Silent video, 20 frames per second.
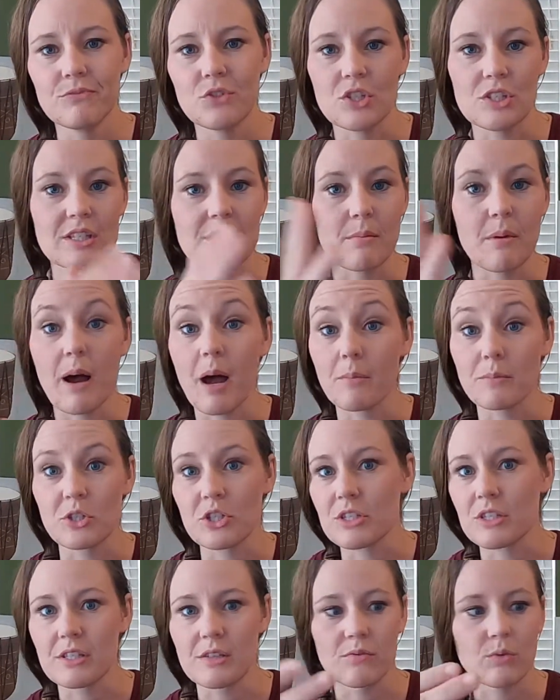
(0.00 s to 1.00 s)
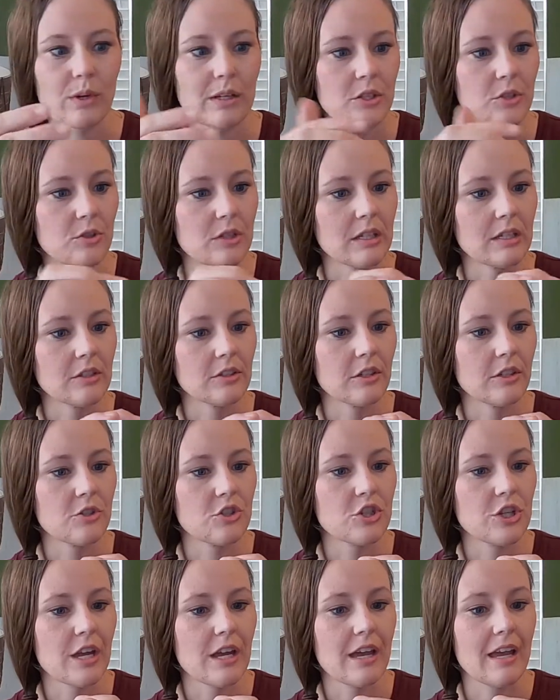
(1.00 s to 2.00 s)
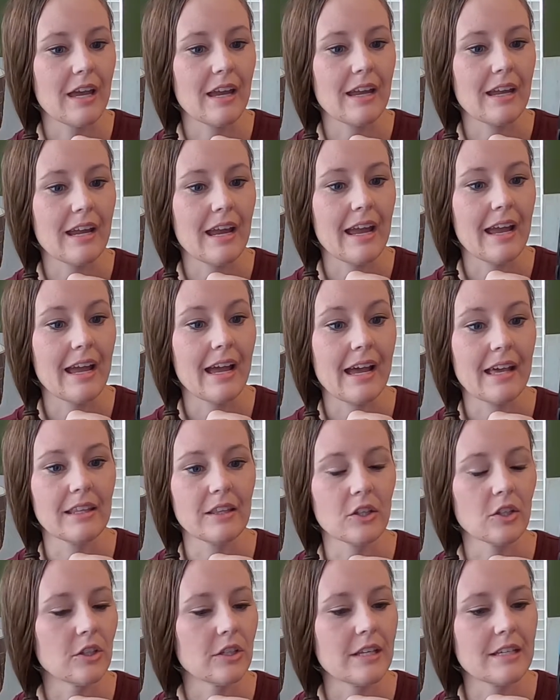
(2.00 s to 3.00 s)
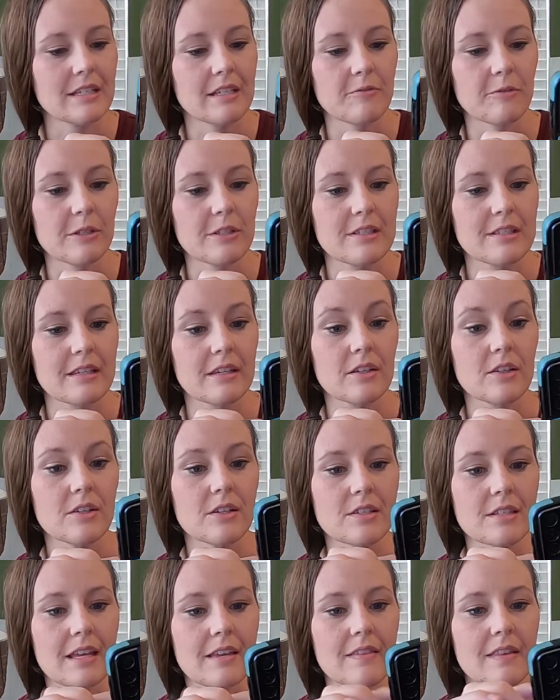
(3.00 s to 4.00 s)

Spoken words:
just some options of what you can crochet and learning different skills.